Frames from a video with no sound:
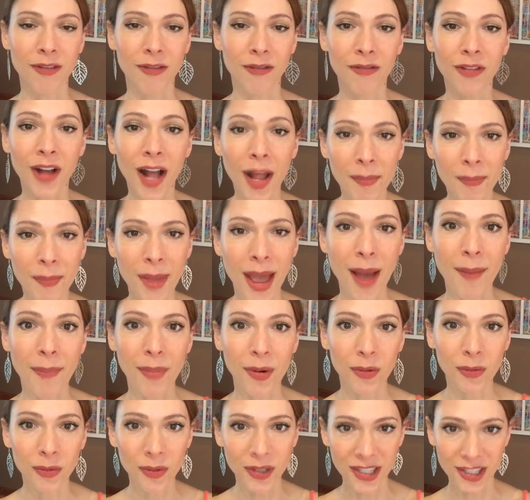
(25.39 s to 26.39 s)
the FODMAP
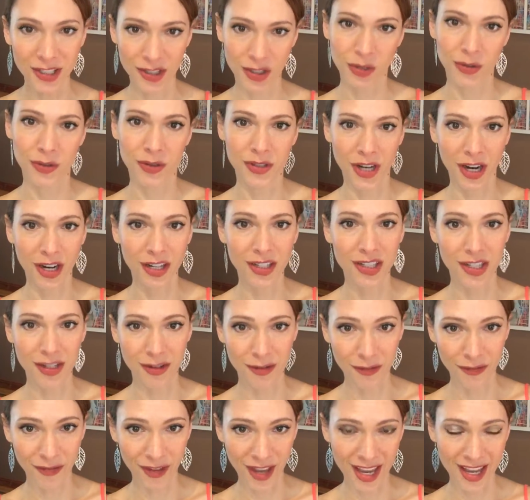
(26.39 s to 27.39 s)

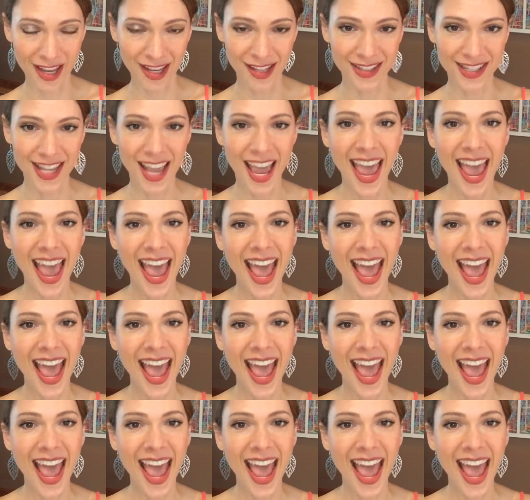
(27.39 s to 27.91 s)
reintroduction phase.